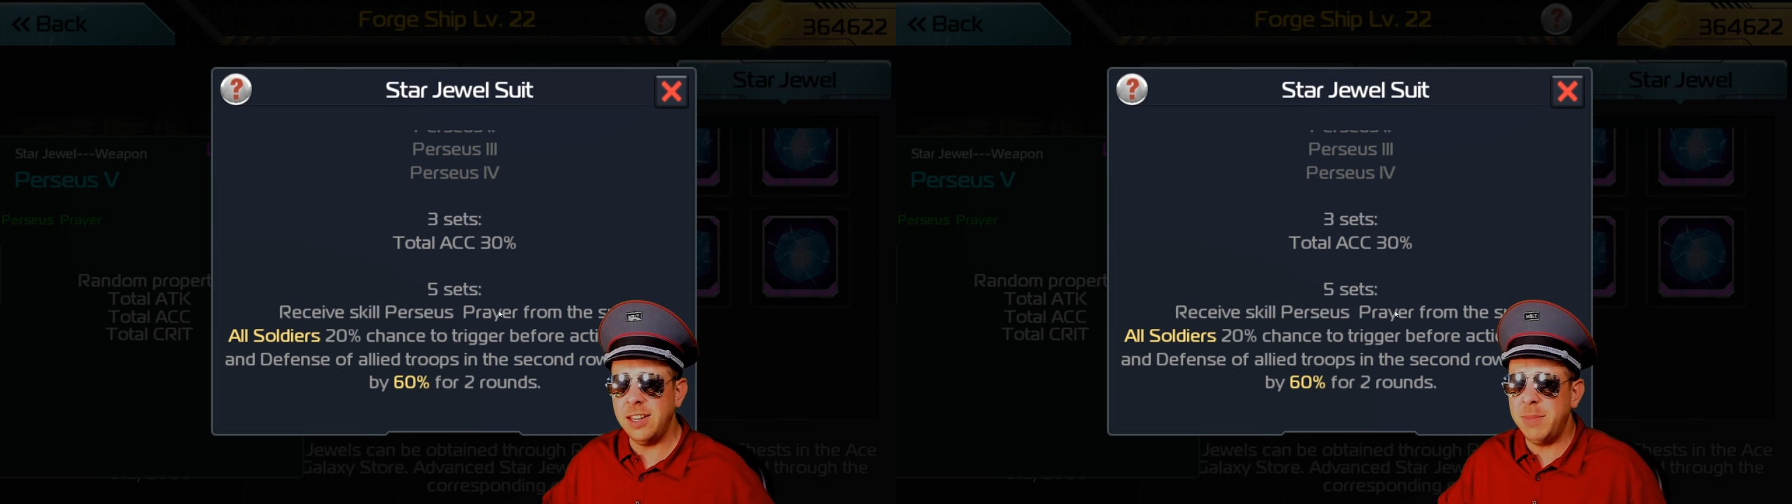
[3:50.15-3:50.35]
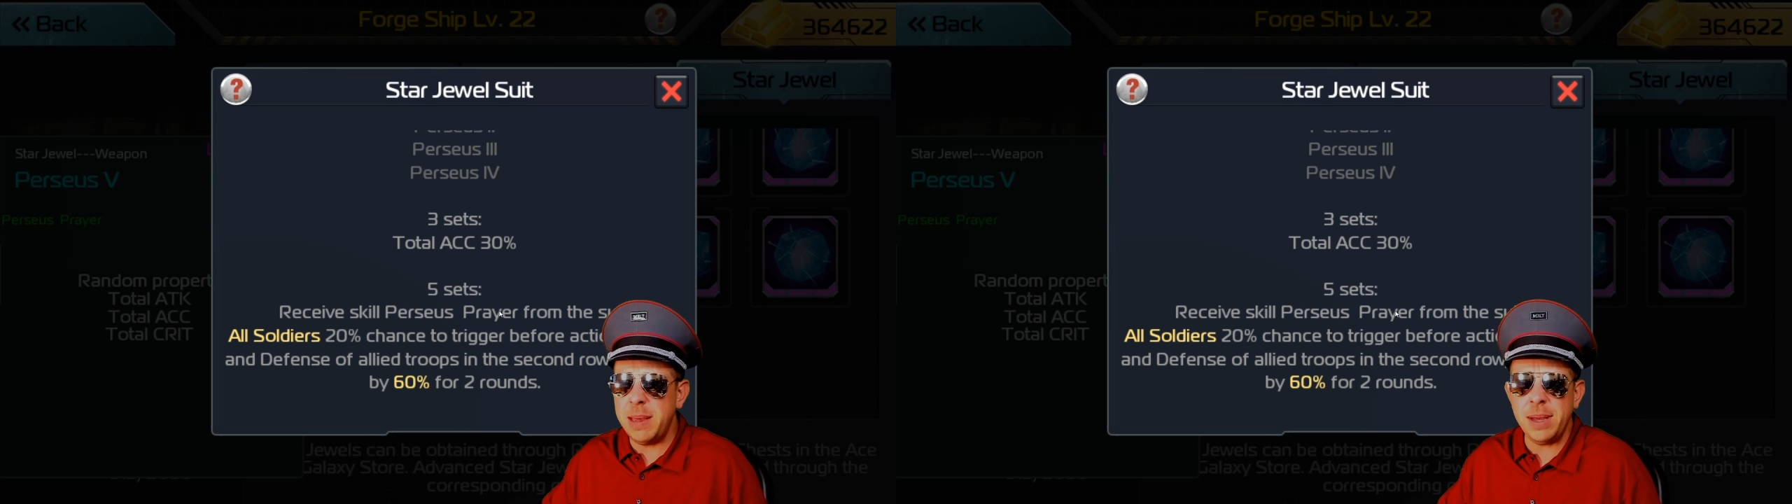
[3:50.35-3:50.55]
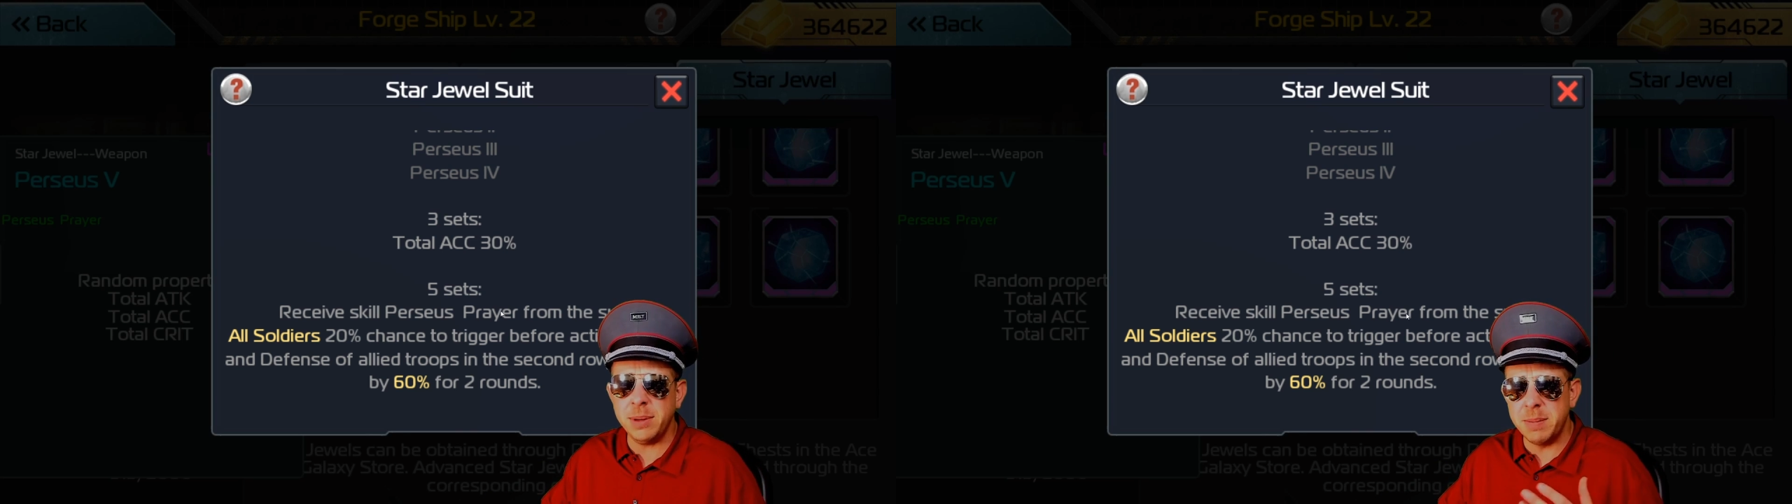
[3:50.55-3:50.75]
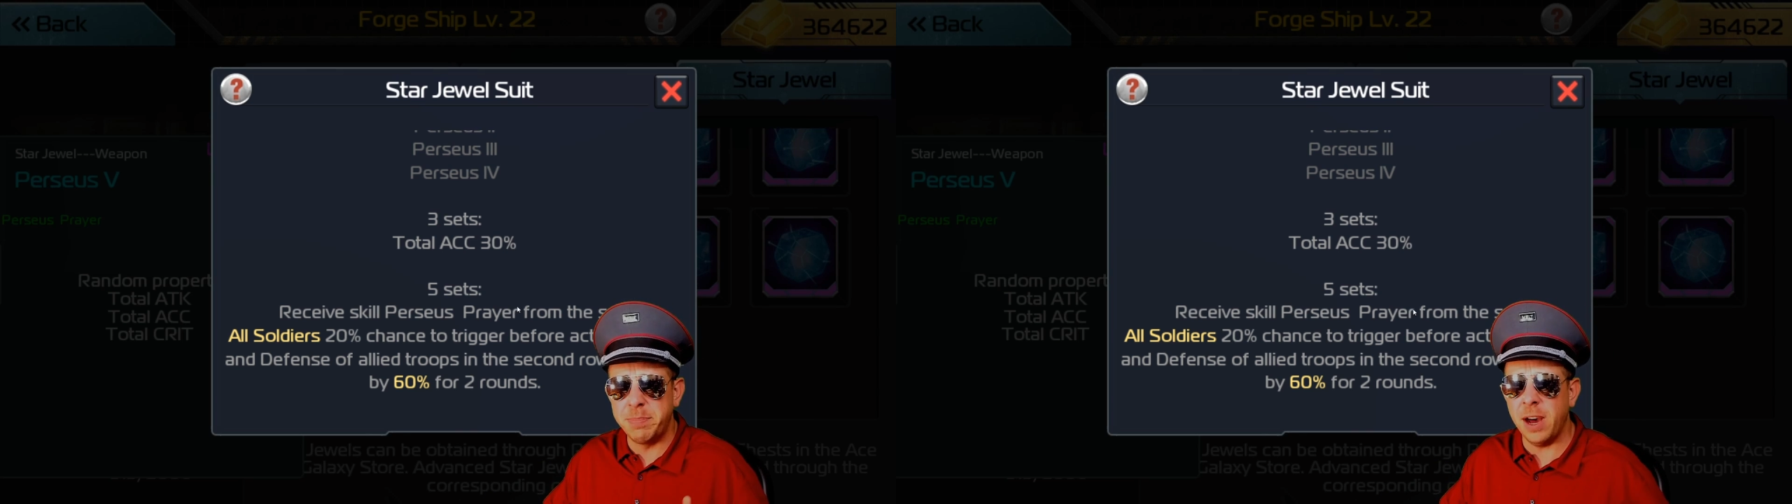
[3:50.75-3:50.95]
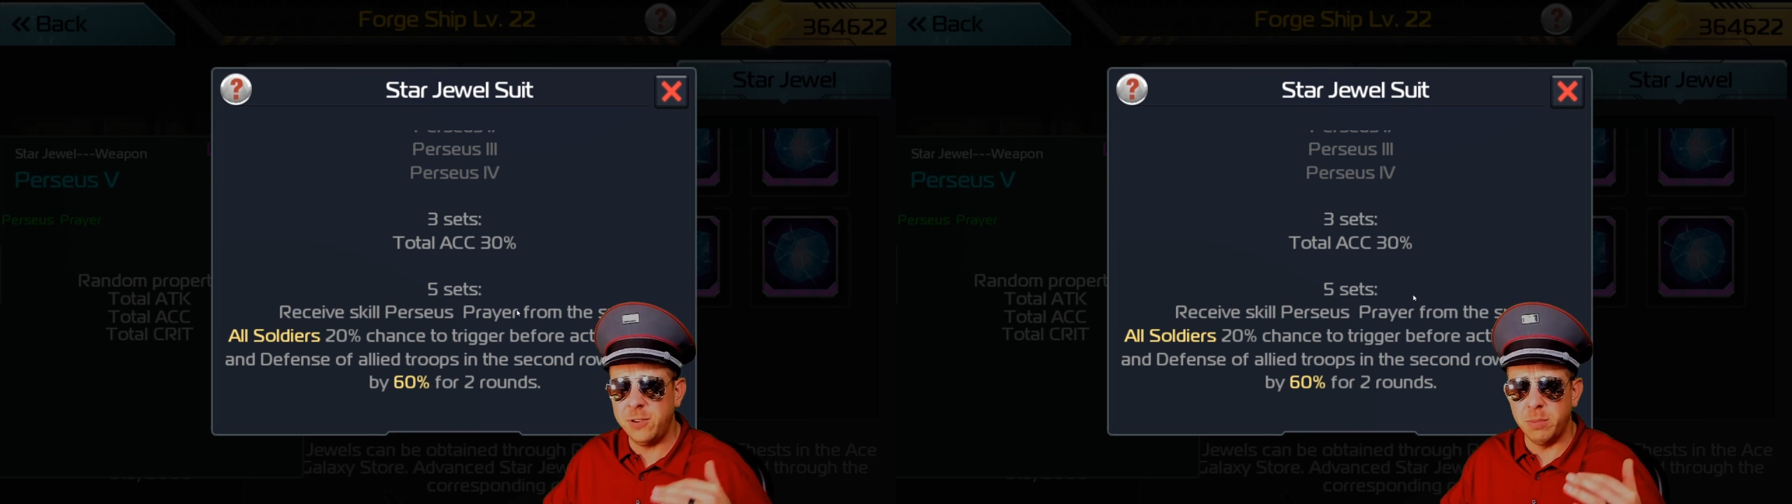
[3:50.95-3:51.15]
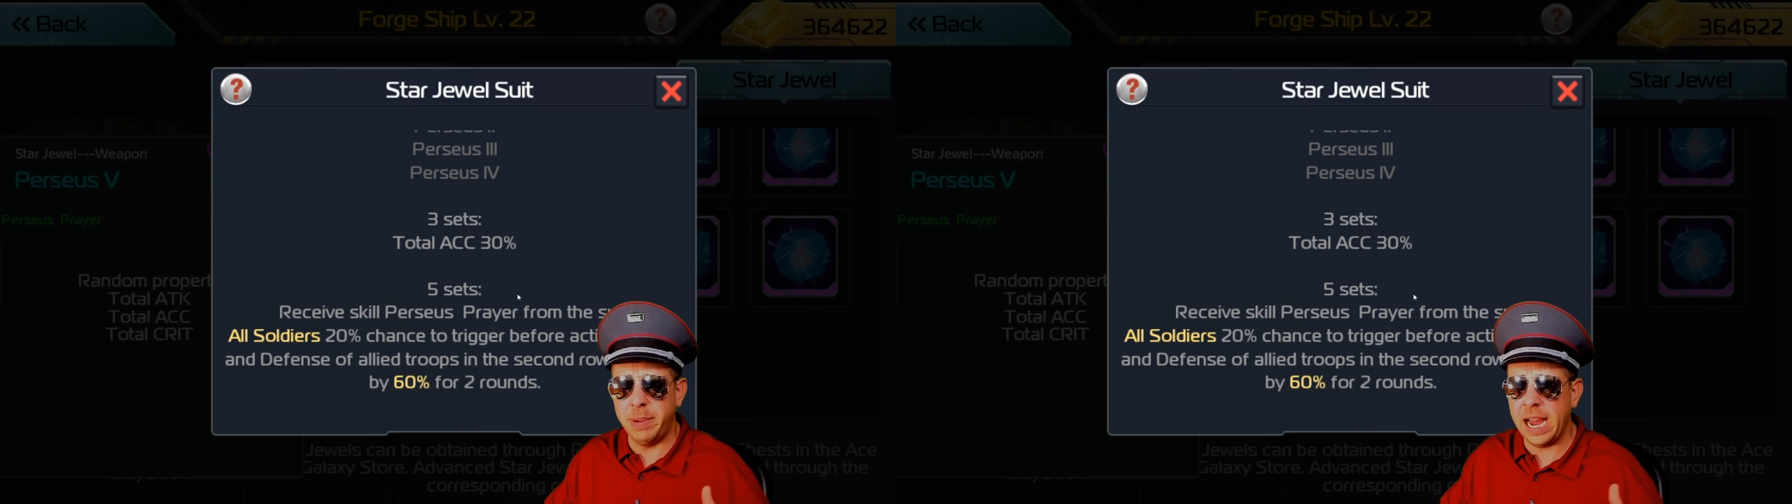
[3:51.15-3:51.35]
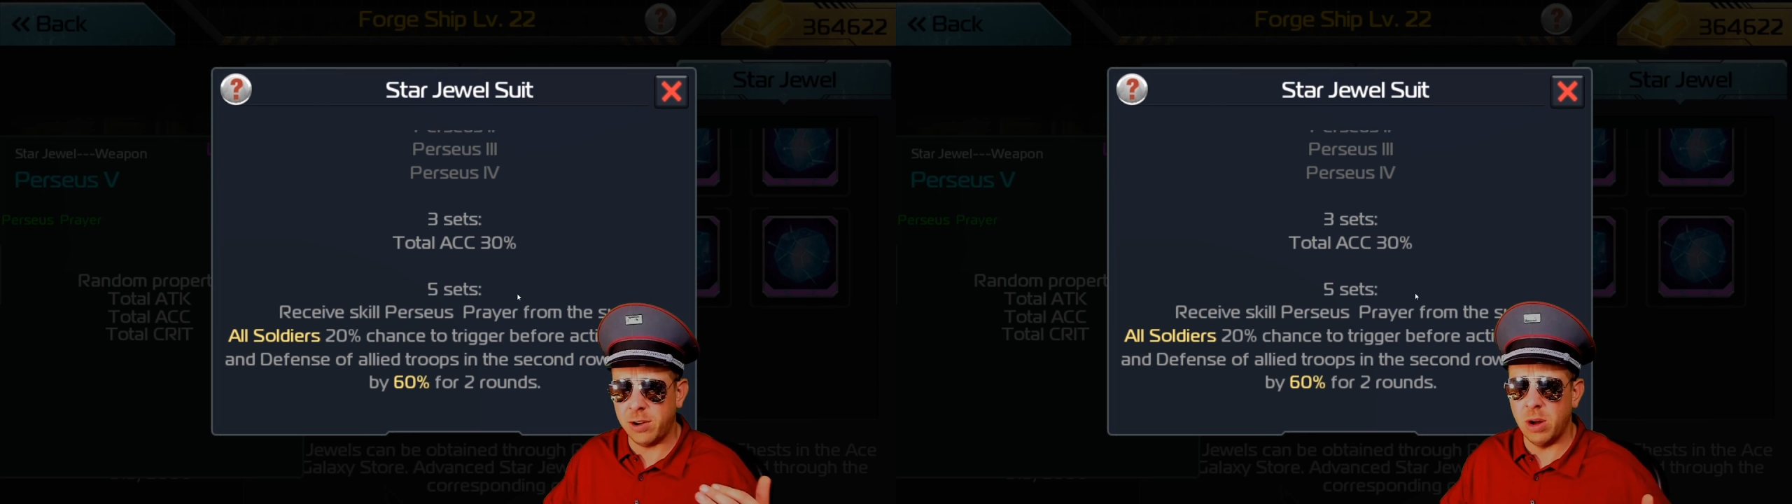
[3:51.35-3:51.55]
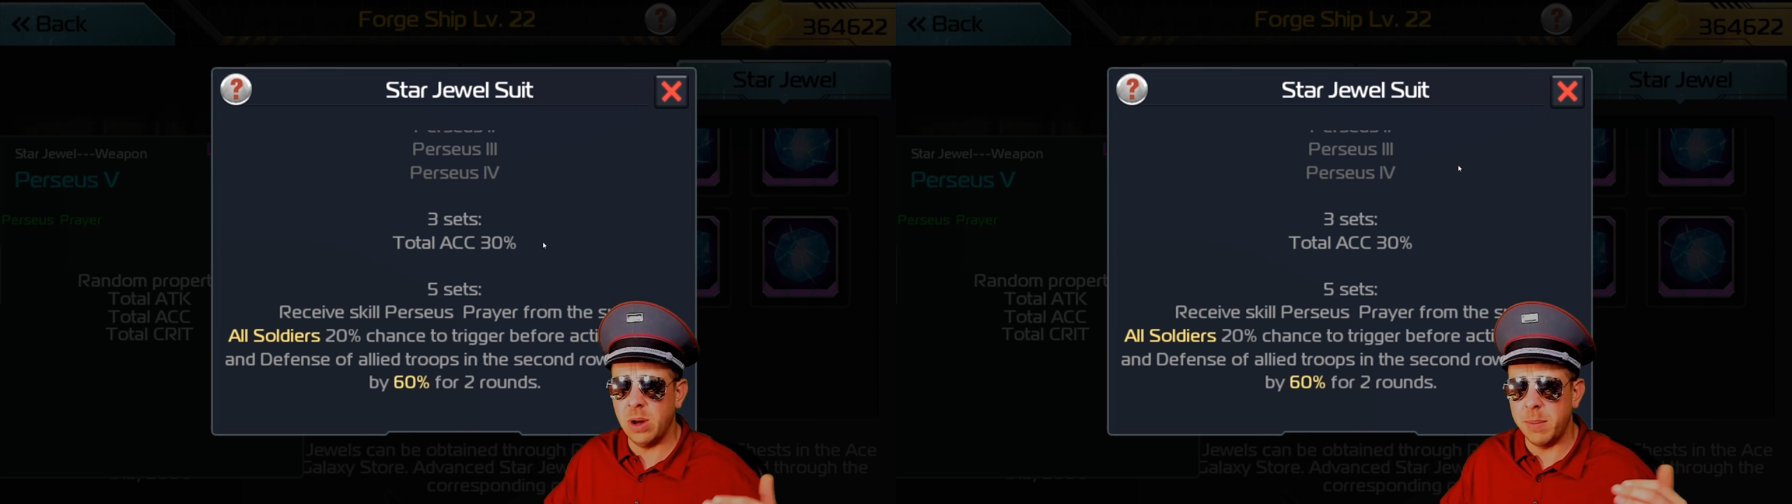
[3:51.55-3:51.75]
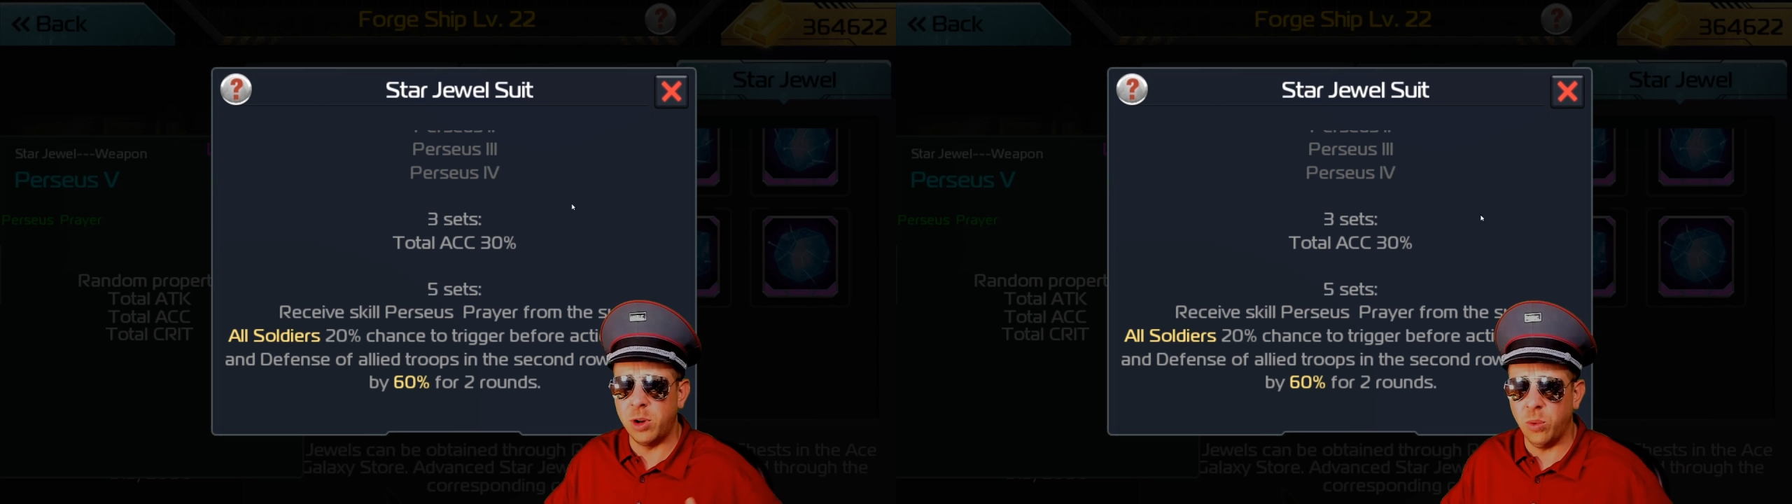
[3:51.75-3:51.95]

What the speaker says: you may be able to buff your back row up